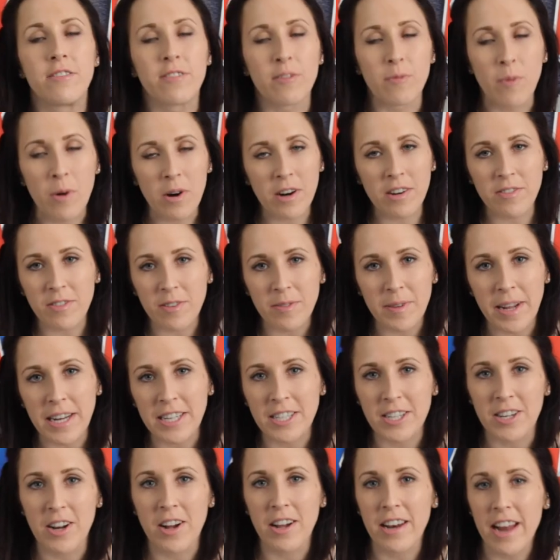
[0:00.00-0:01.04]
For more
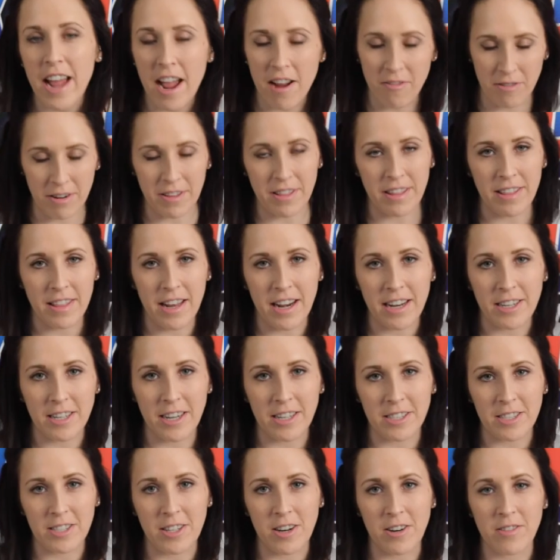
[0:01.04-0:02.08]
information on everything that I
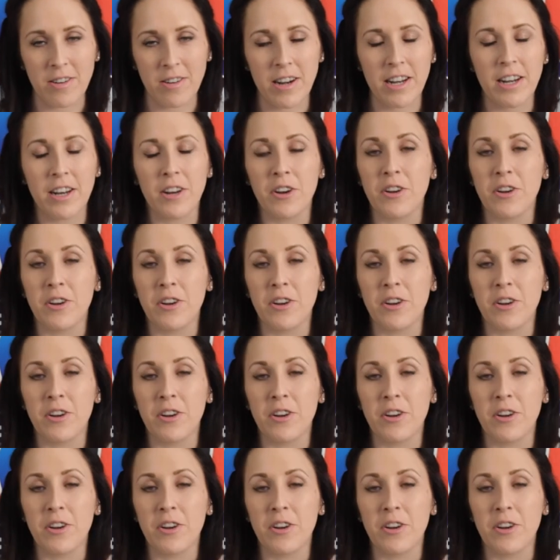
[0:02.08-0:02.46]
touched on right here,